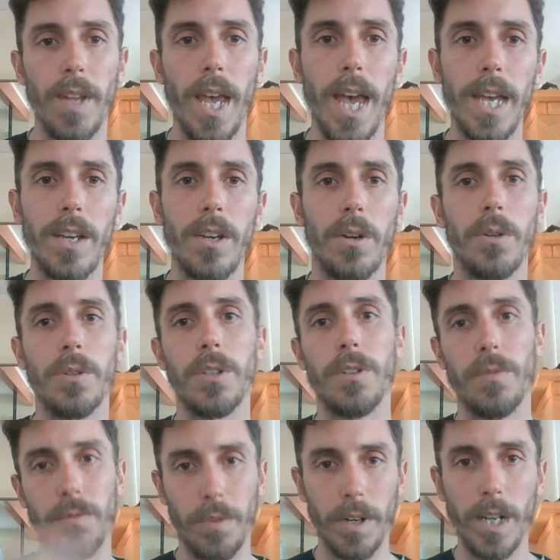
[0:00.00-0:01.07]
egg cones,
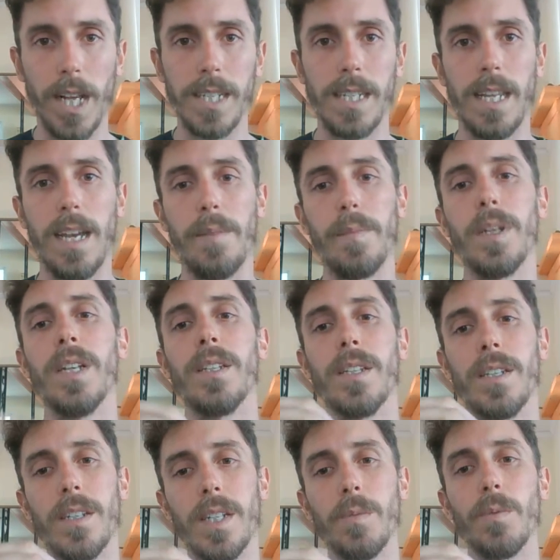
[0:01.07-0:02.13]
fertilize them, the
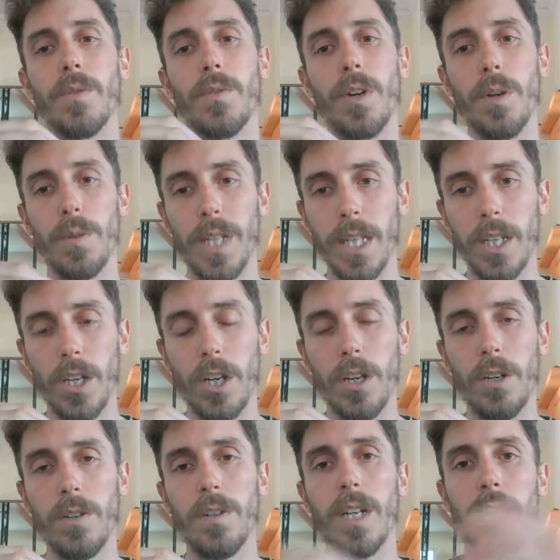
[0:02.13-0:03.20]
seed will grow within the
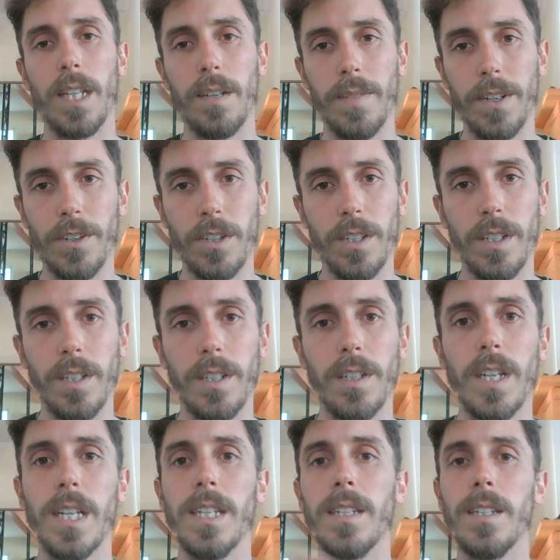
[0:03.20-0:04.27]
cone, and then eventually the
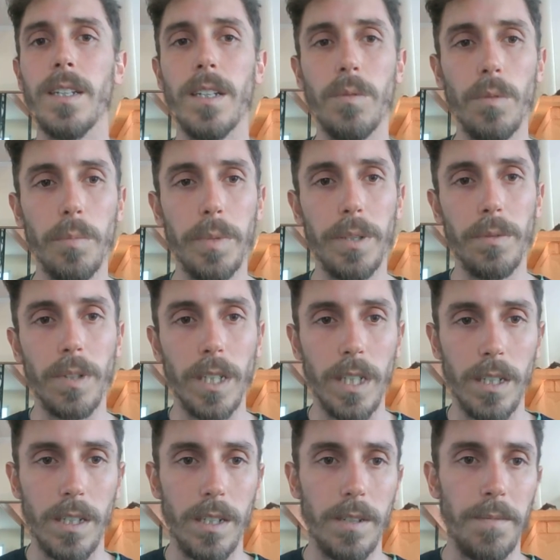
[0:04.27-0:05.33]
seed will be
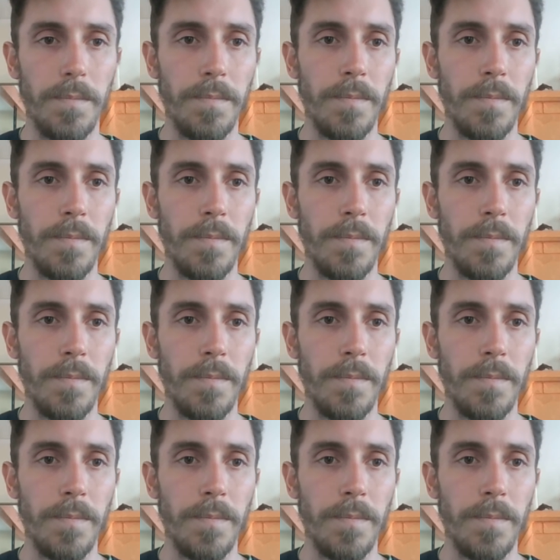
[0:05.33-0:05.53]
released.